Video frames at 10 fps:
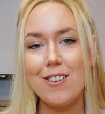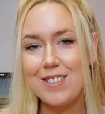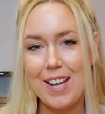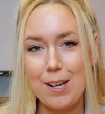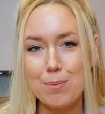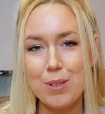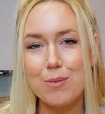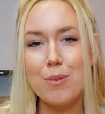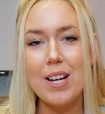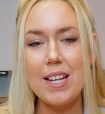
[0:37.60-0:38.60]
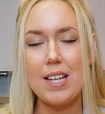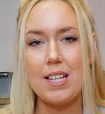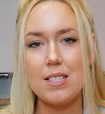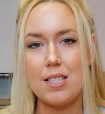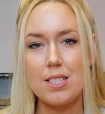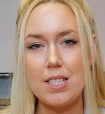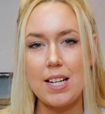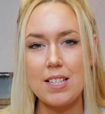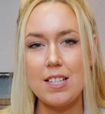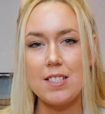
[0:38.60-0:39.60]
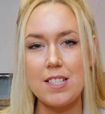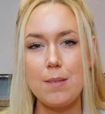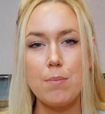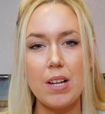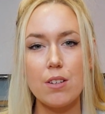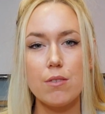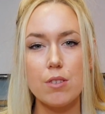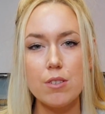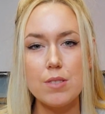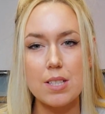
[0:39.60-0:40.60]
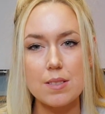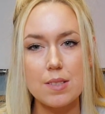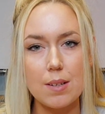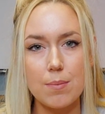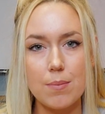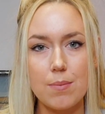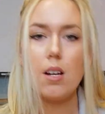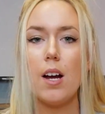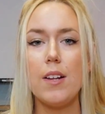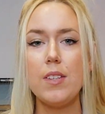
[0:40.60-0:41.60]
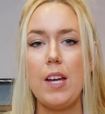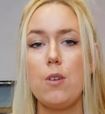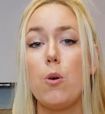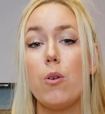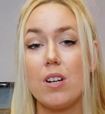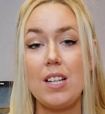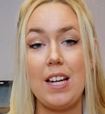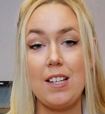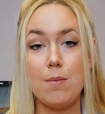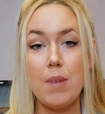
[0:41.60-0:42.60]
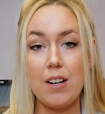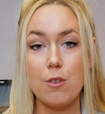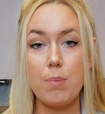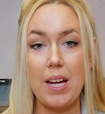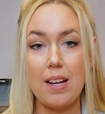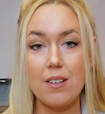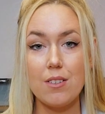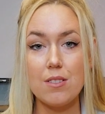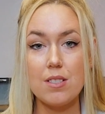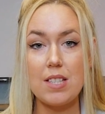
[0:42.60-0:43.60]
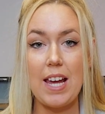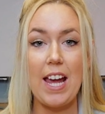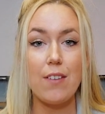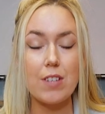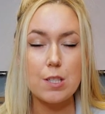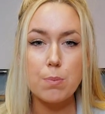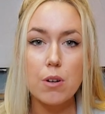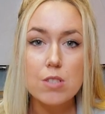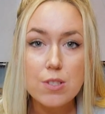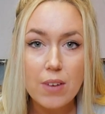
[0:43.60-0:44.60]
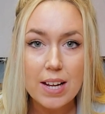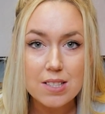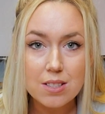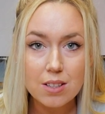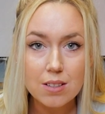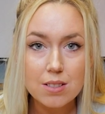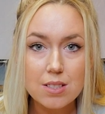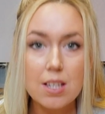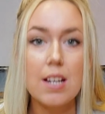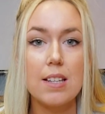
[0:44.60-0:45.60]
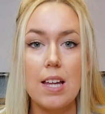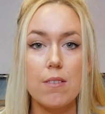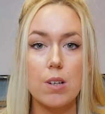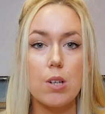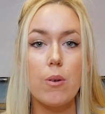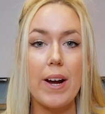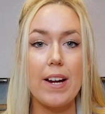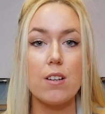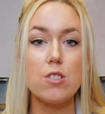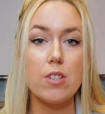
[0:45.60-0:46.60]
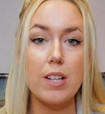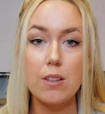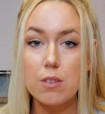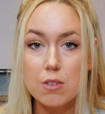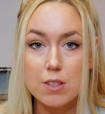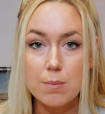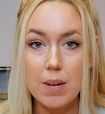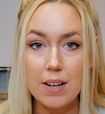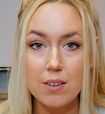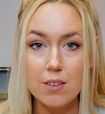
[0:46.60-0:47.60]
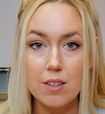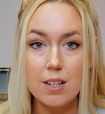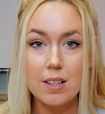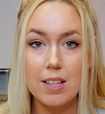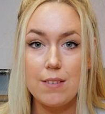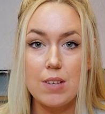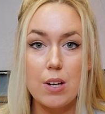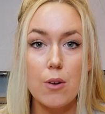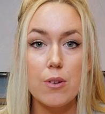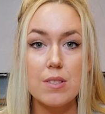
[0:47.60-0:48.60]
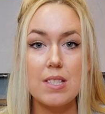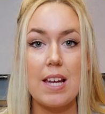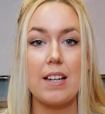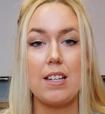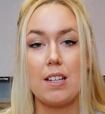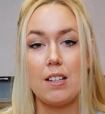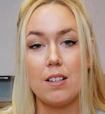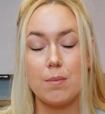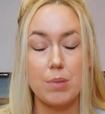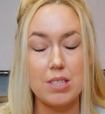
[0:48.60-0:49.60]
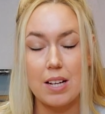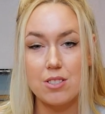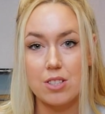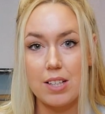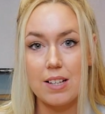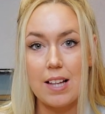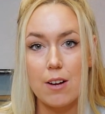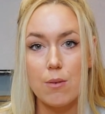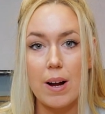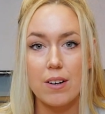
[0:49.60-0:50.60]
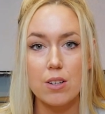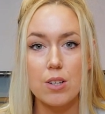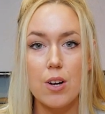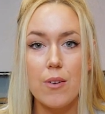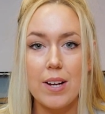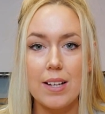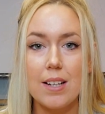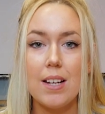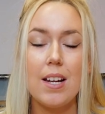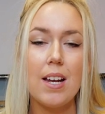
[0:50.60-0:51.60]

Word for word: Okay, but what is a standing seam metal roof system? Unlike corrugated metal panels that have exposed fasteners that require drilling through the metal, leaving holes that can potentially allow water to go in,